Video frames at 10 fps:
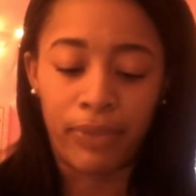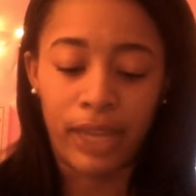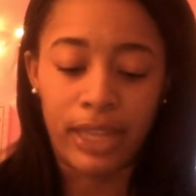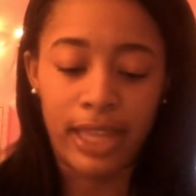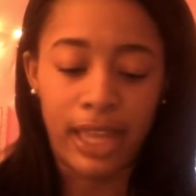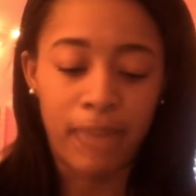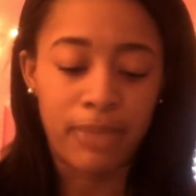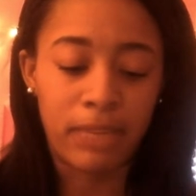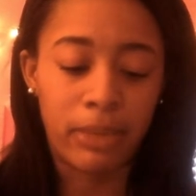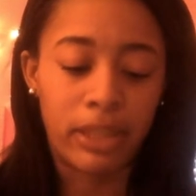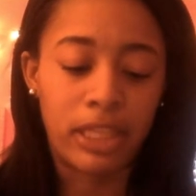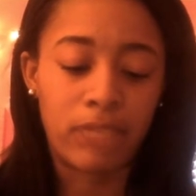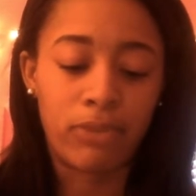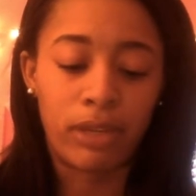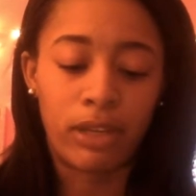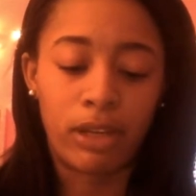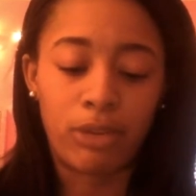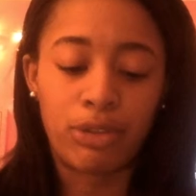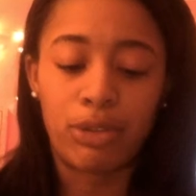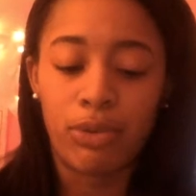And they kept telling me this would,
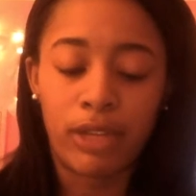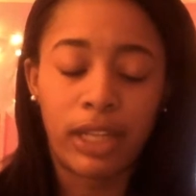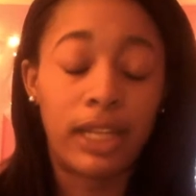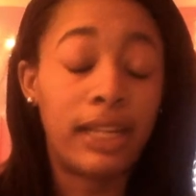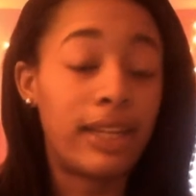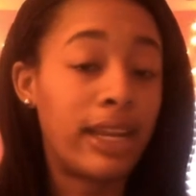soothe it.